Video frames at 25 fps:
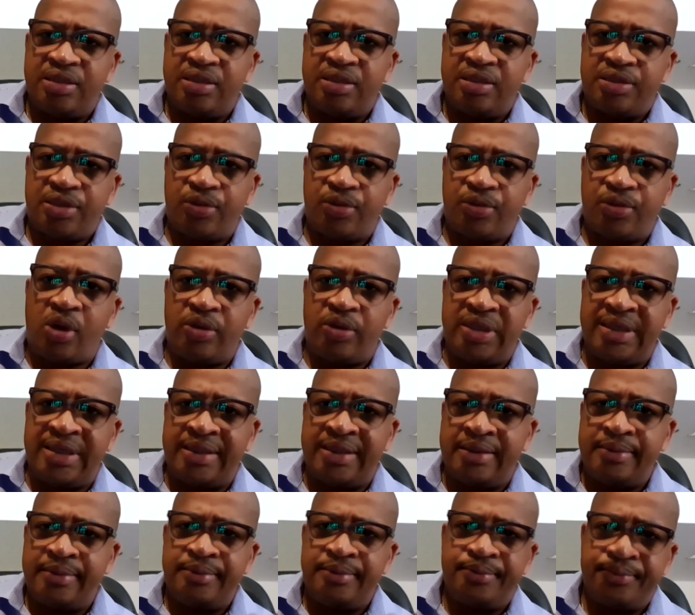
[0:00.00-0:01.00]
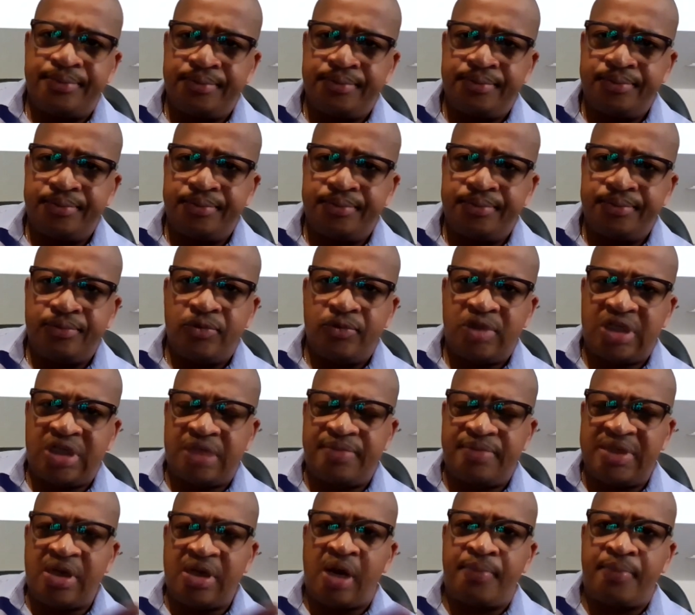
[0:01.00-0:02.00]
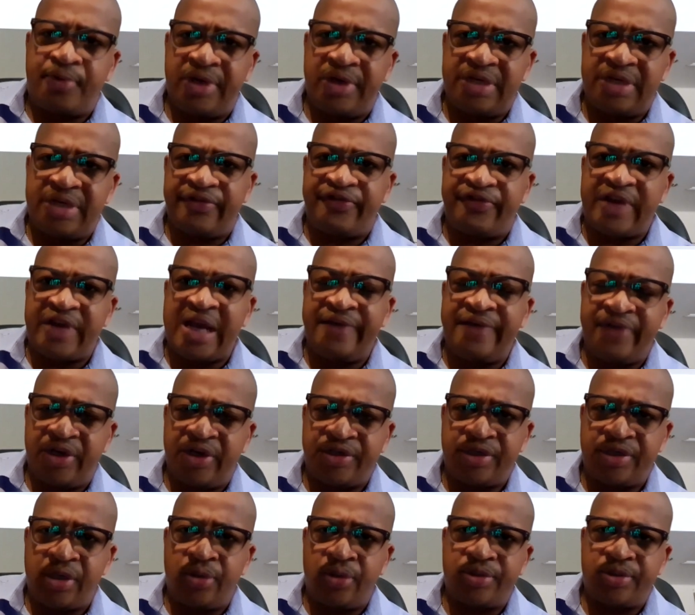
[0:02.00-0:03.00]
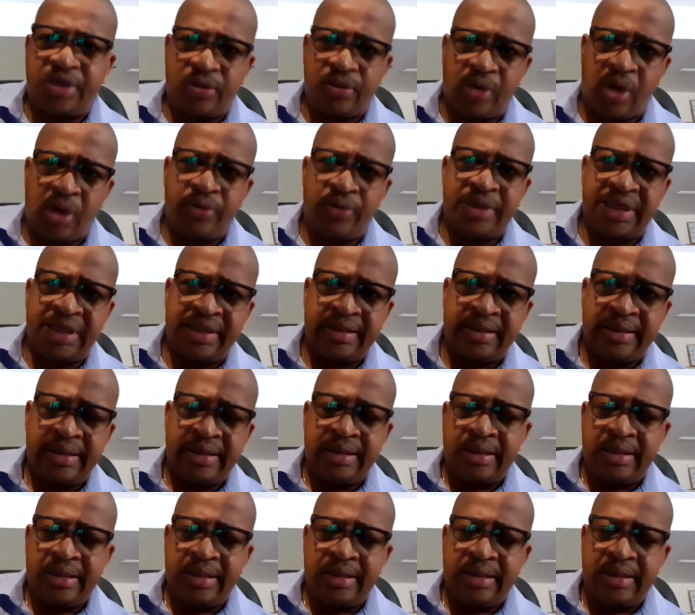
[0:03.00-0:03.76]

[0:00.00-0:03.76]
which has been operating for 5 years now, surrounding,